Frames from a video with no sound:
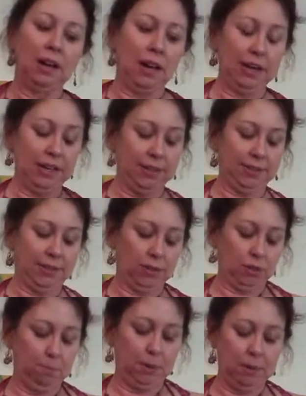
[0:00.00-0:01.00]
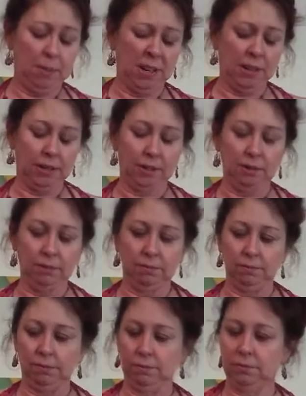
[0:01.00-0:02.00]
I guess this will be my
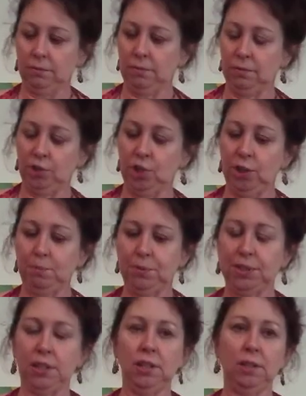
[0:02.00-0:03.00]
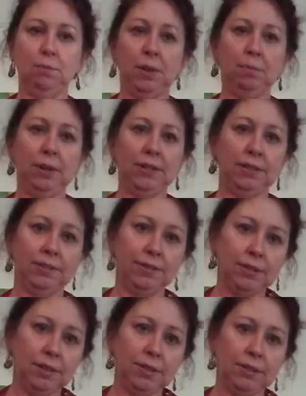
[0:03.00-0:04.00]
gypsy hippie peasant
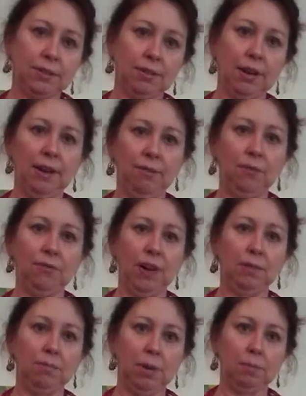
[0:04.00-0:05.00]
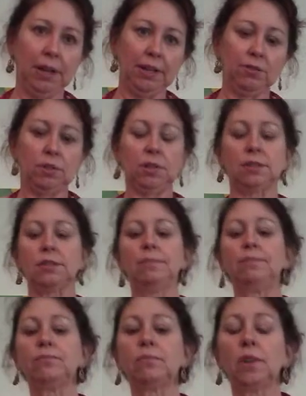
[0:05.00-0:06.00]
dress. So I haven't found my plaid dress.
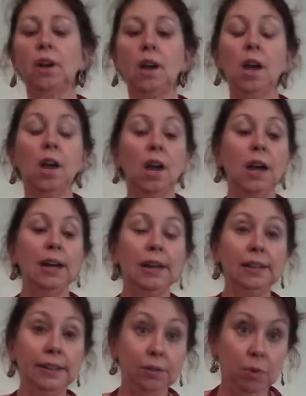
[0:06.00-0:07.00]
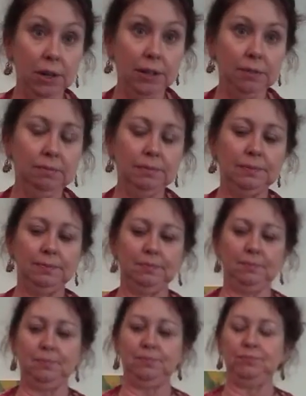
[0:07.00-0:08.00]
Anyway,
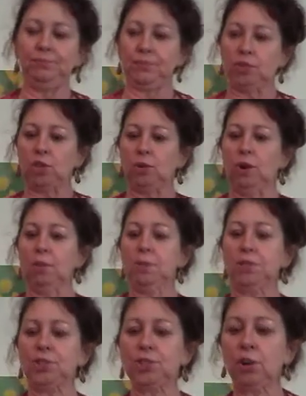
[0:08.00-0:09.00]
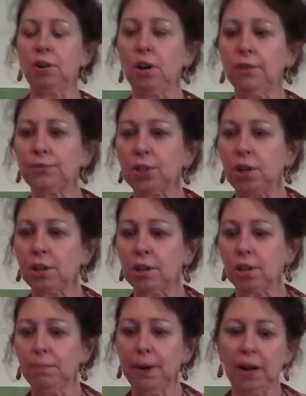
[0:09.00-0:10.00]
so I'm going to start off
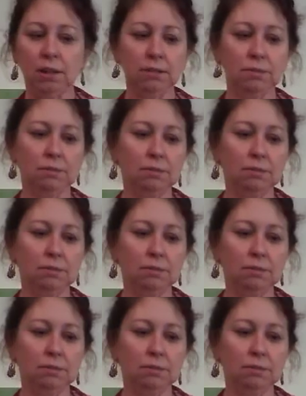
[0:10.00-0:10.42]
talking about